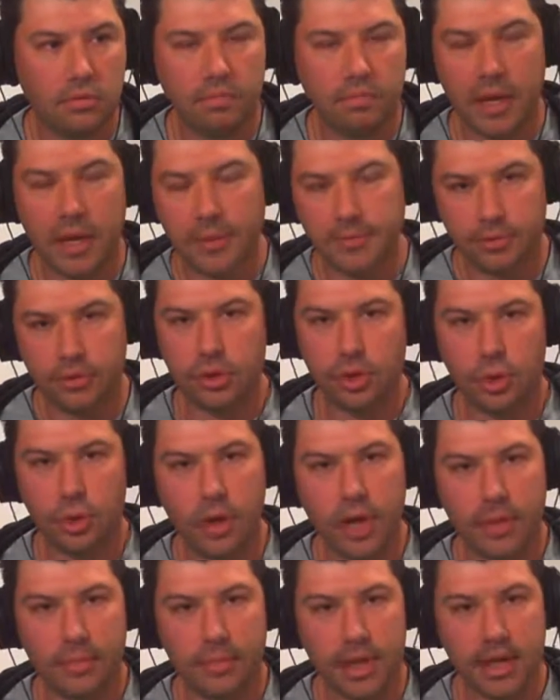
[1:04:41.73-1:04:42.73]
people do
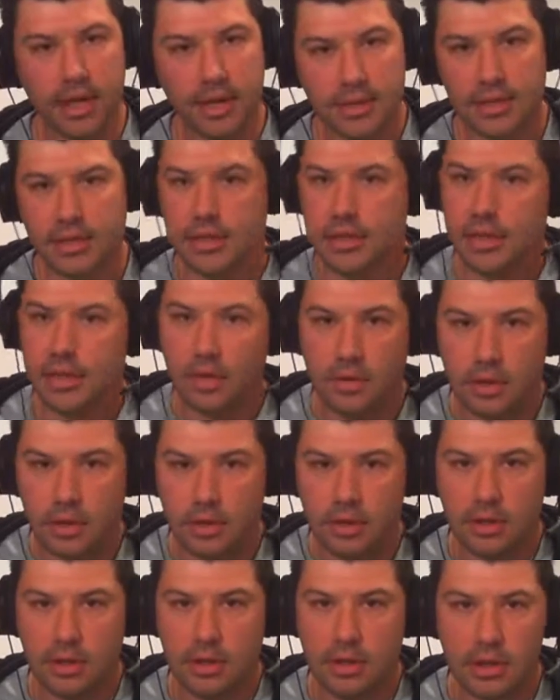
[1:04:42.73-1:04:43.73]
wear masks going
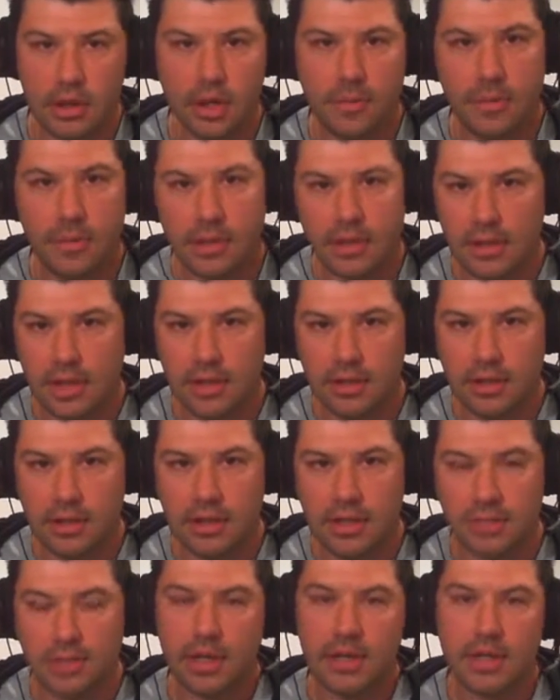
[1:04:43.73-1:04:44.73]
to the shopping
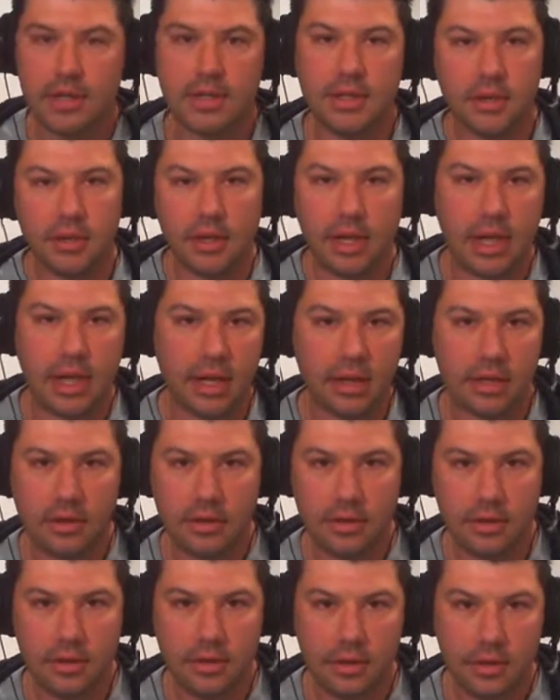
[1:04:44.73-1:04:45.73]
centres, but it's not like
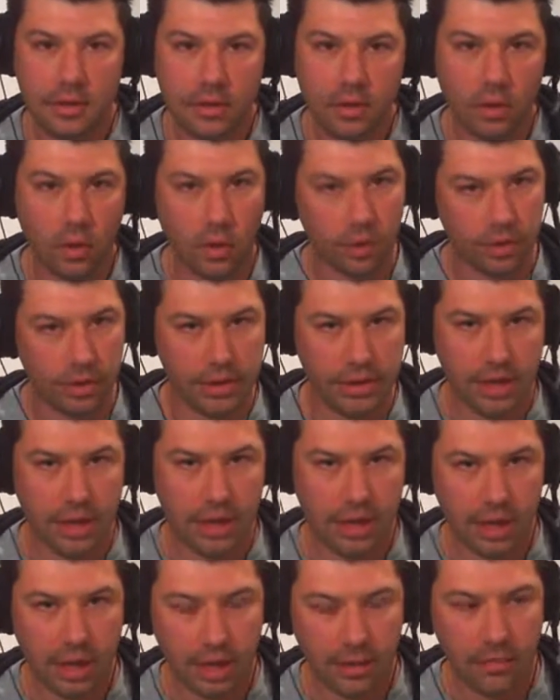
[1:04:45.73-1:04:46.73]
all the
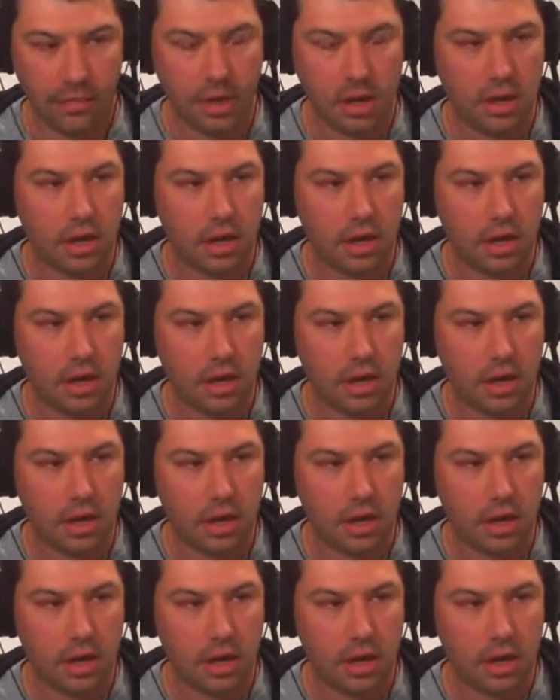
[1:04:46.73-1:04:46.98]
time.